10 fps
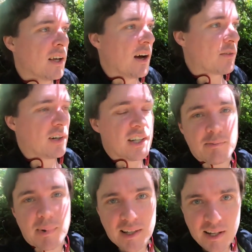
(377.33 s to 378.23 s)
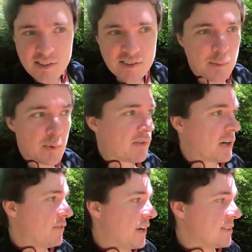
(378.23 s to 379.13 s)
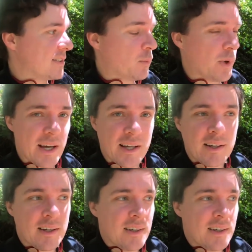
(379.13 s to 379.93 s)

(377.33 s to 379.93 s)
I've got to leave my luggage somewhere, I've got to find somewhere